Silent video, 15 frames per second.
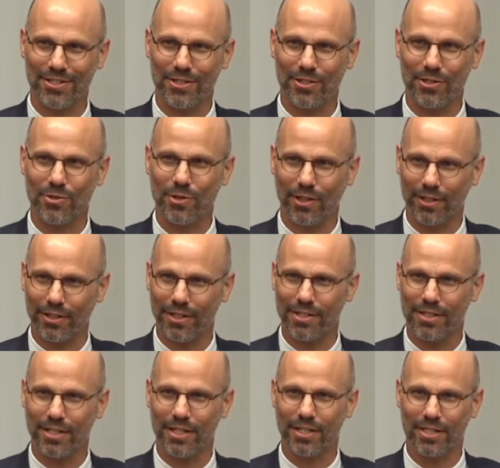to you all.
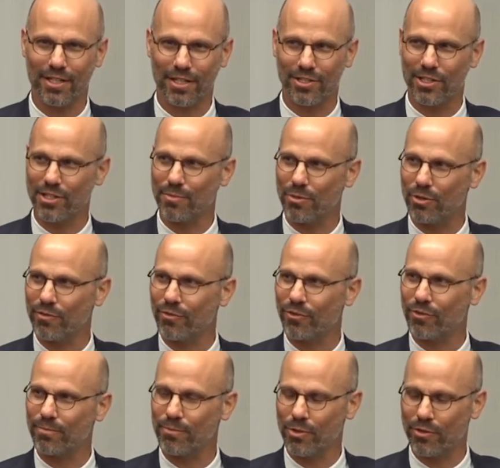It's, a, it's a, just a
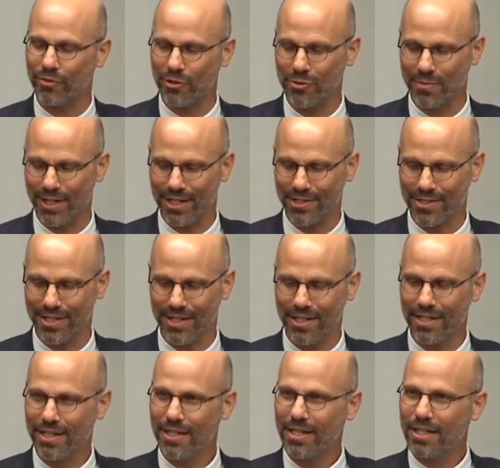beautiful, beautiful space.
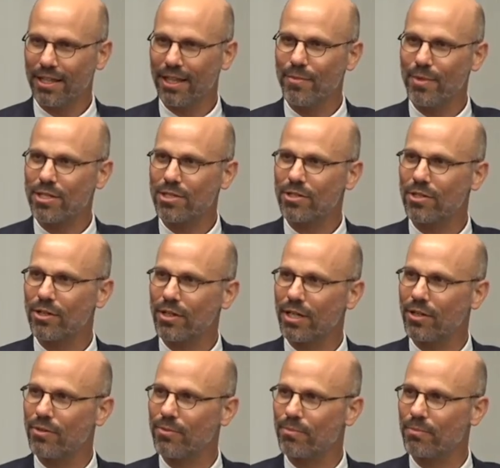Let me start
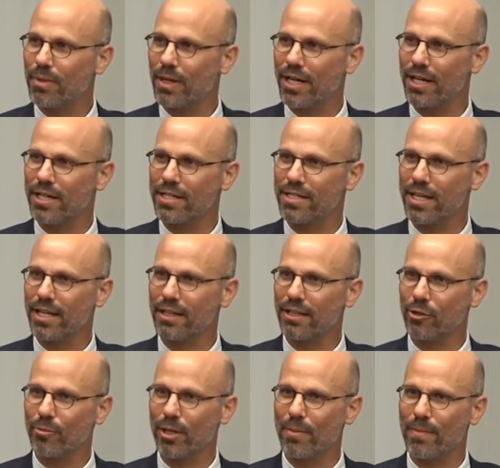out by saying a
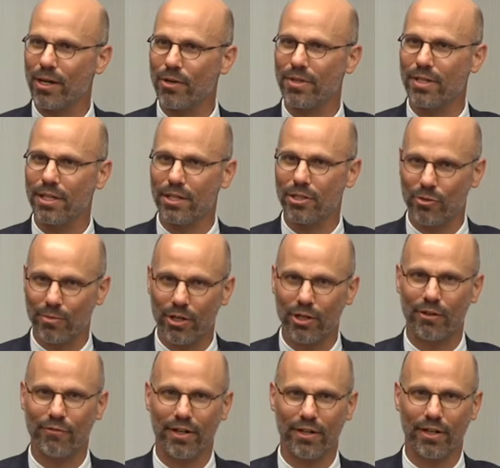little bit about the
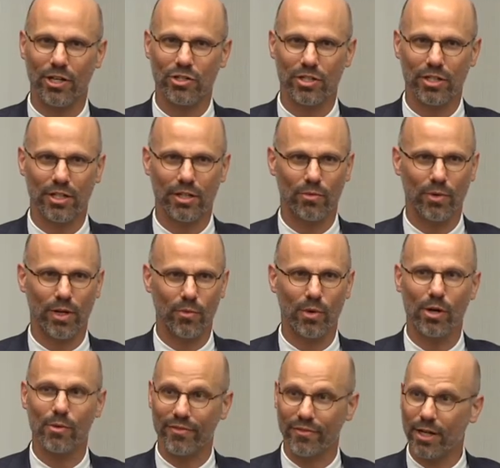Inter-American Foundation and, and
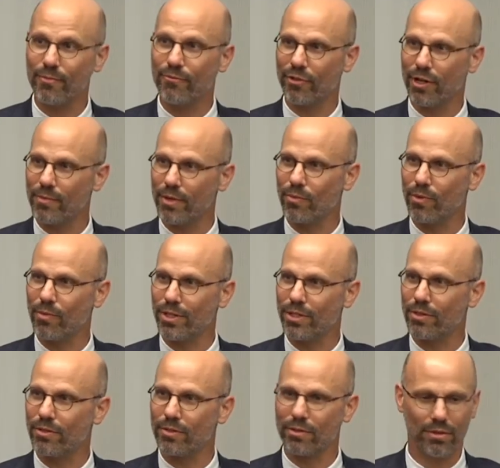where we've come from and what we
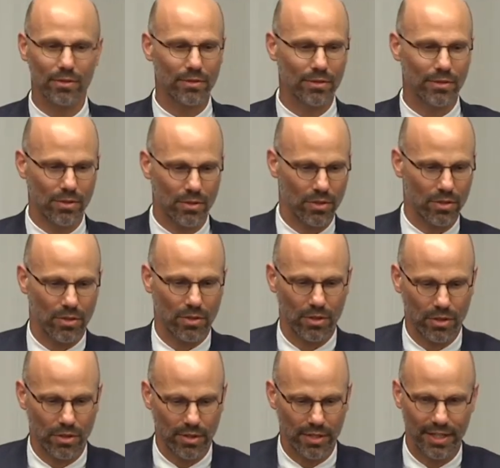do.
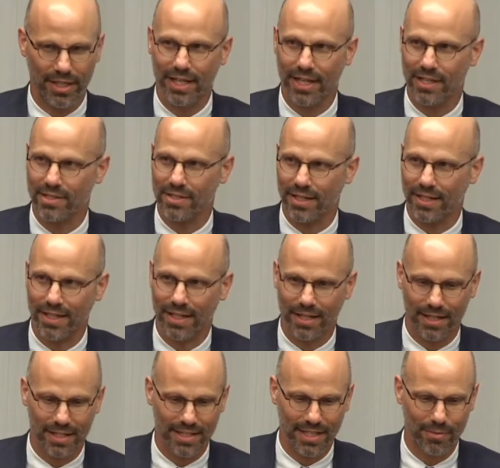Yes, I
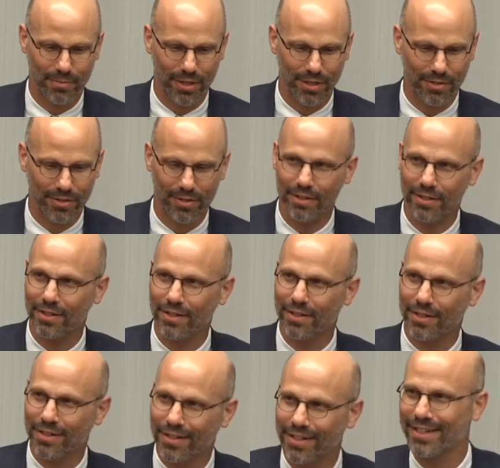can. Is that better?
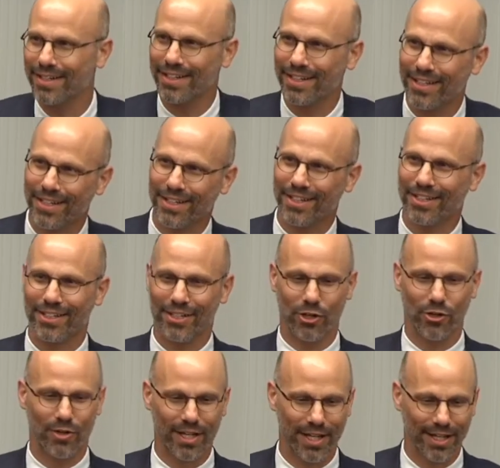
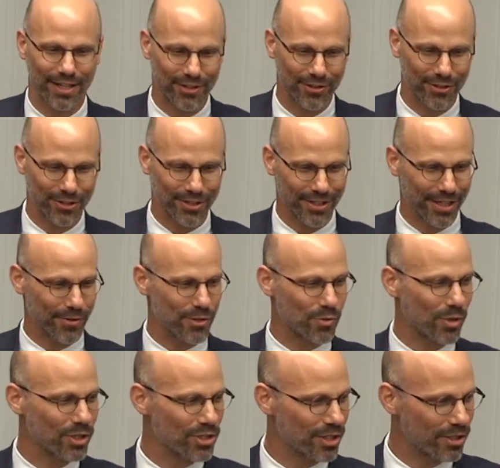Okay, good. I was
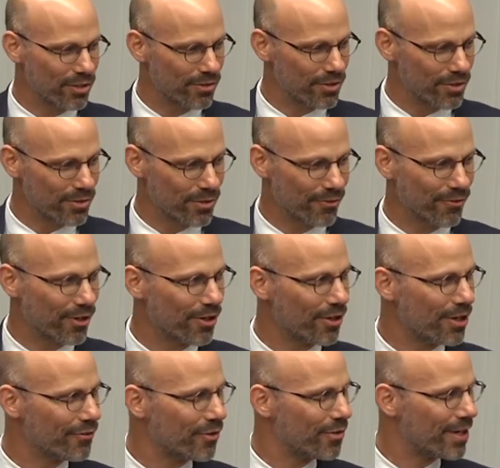watching you, and you were far a,
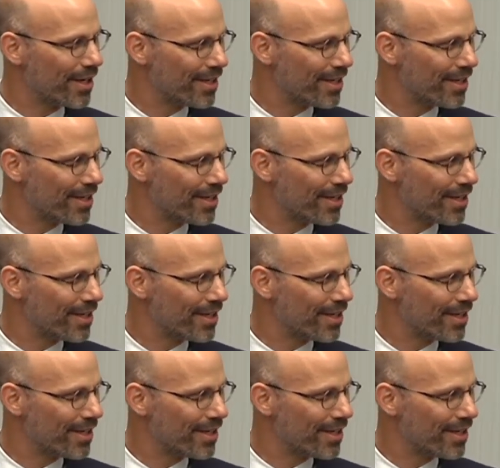enough away.